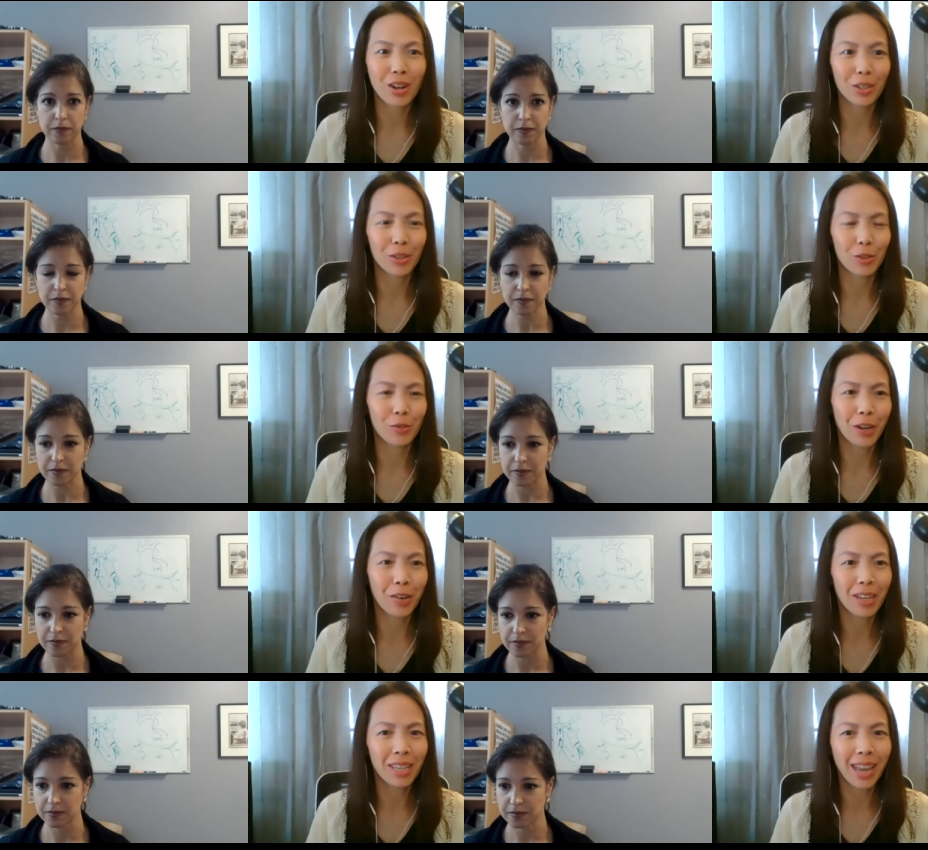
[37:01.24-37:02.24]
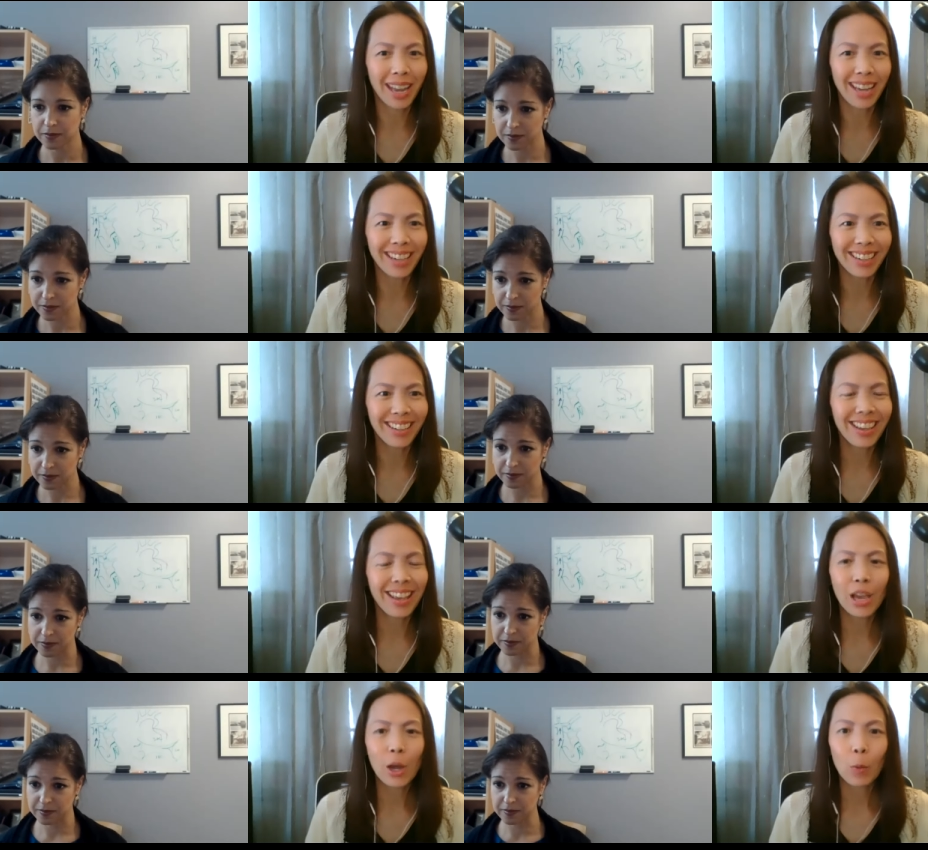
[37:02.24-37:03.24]
Speaker 1: Dr. DeFaria.
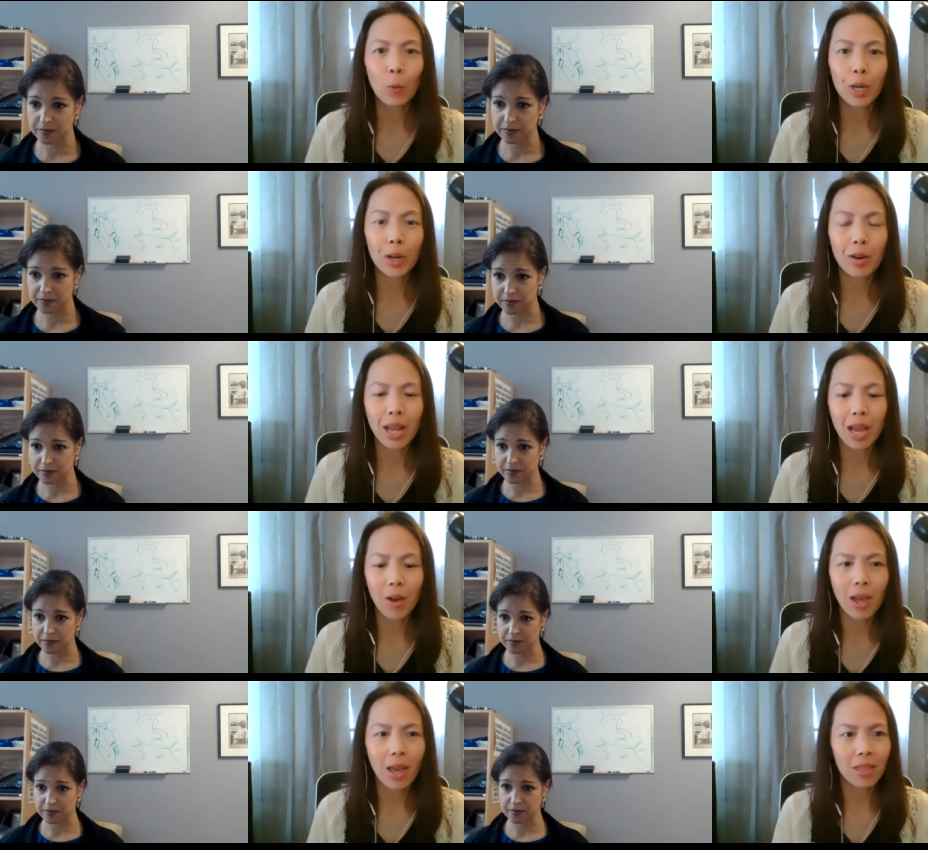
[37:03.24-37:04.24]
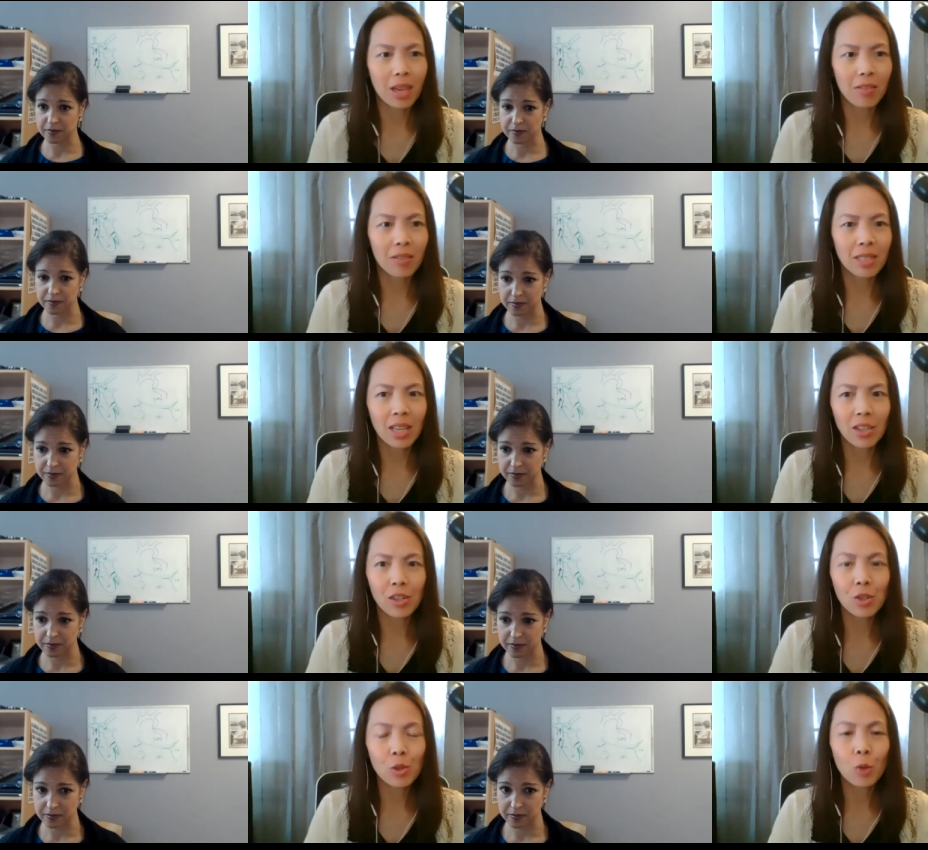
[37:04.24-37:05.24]
We are now at the end of the
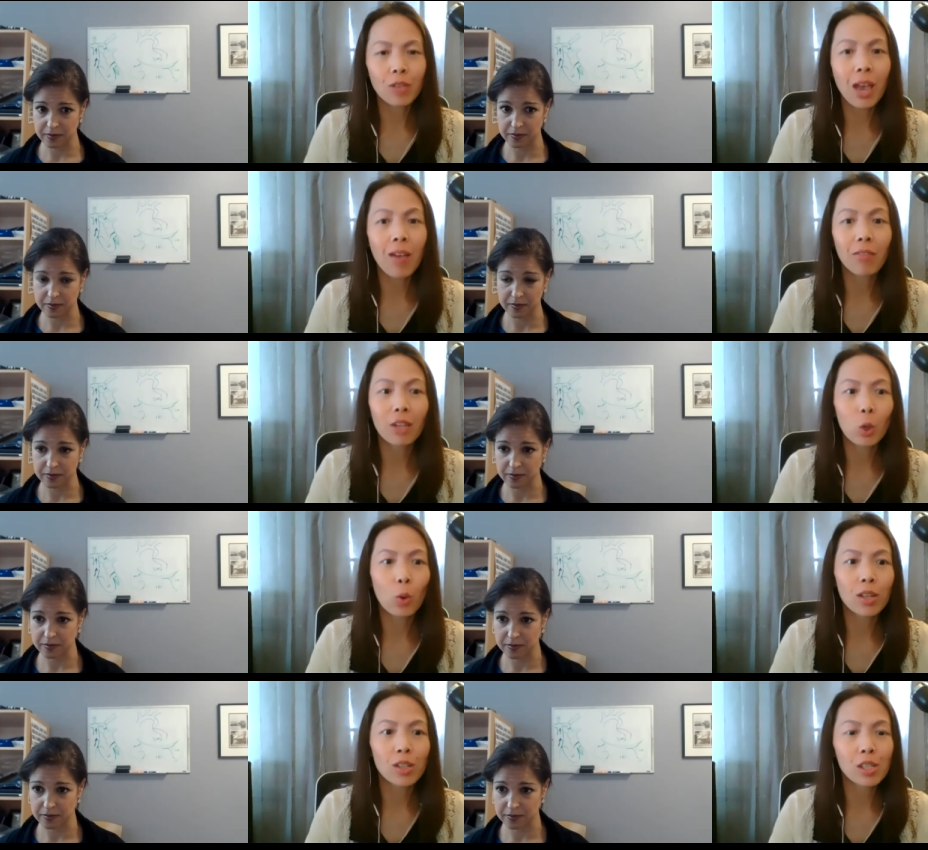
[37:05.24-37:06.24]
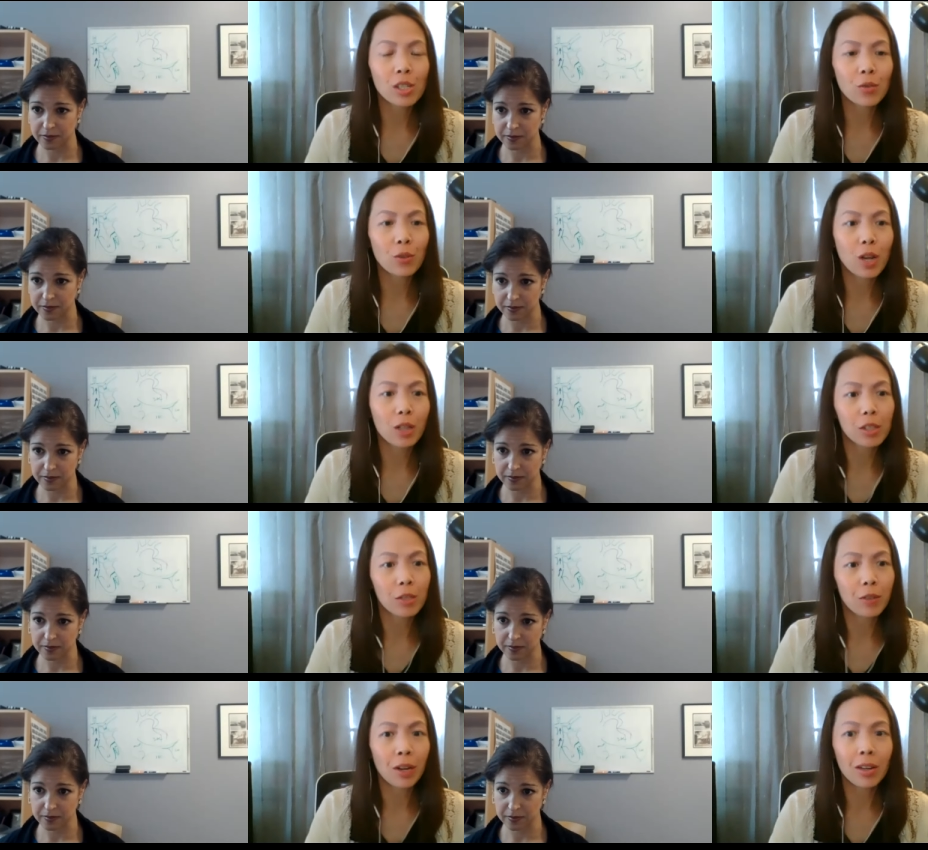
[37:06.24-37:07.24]
session. So if you have any questions for Dr.
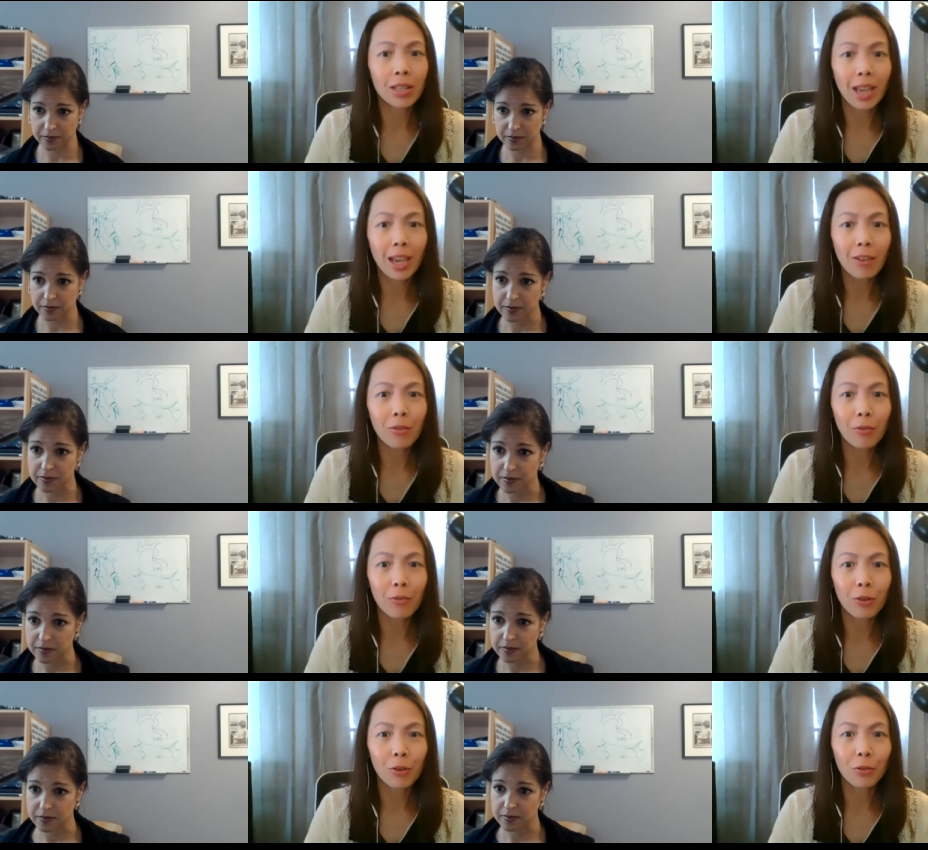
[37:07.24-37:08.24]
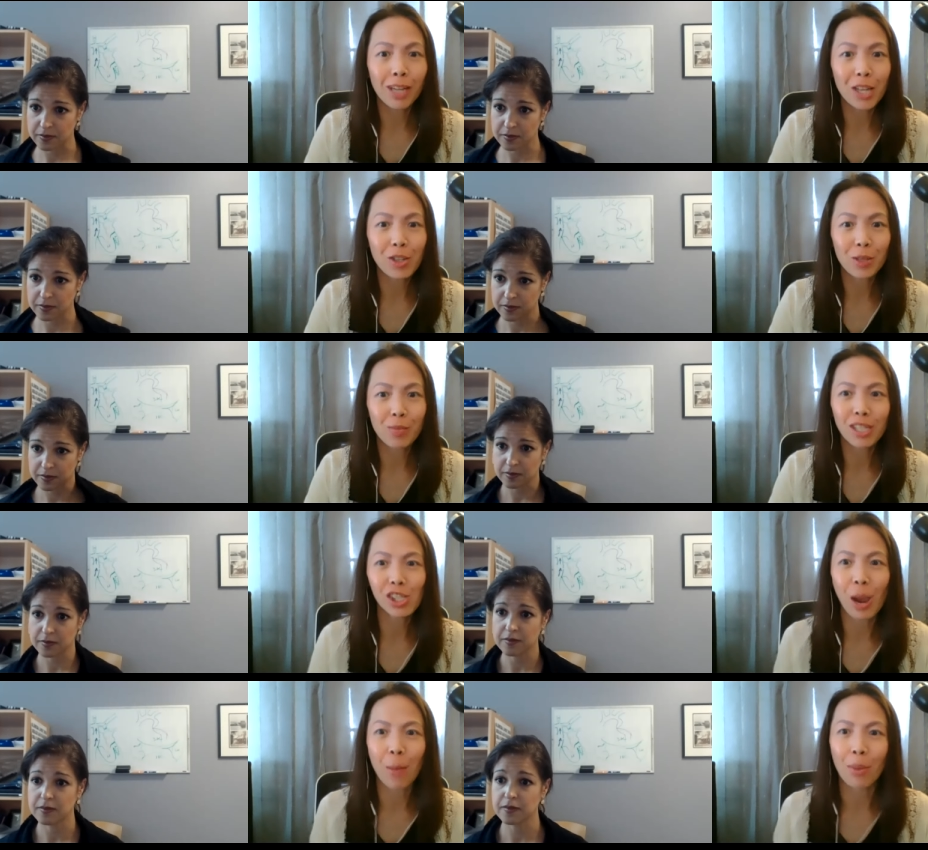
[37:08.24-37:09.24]
DeFaria, feel free to enter them in the
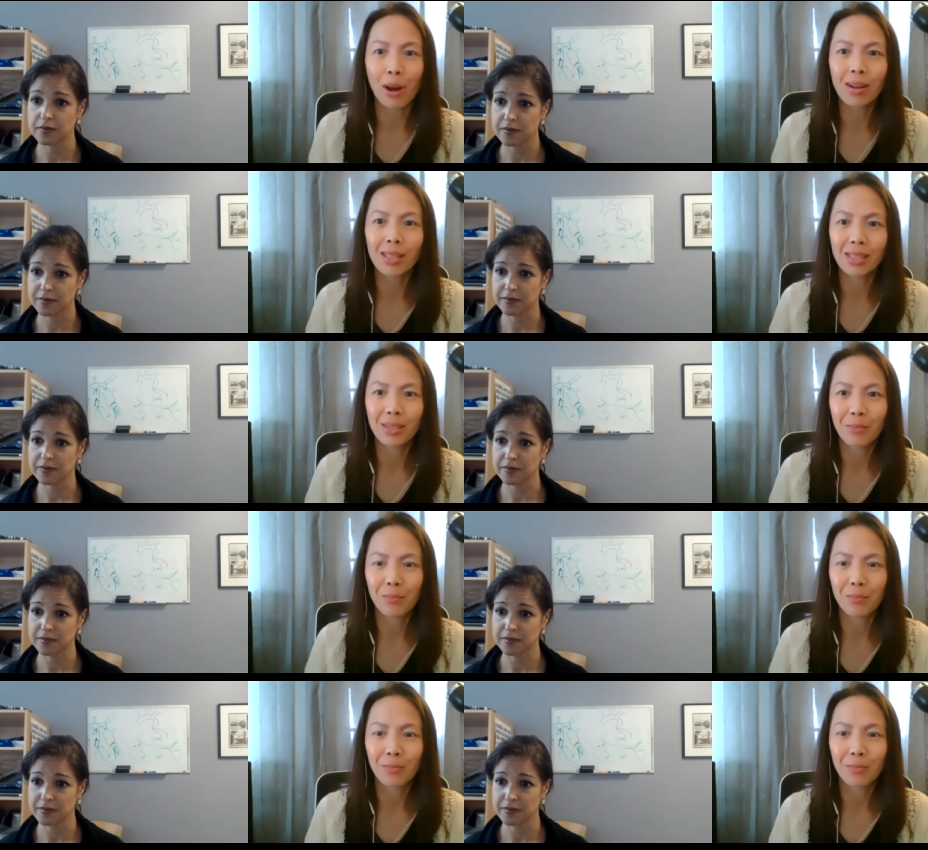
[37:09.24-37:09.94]
chat box.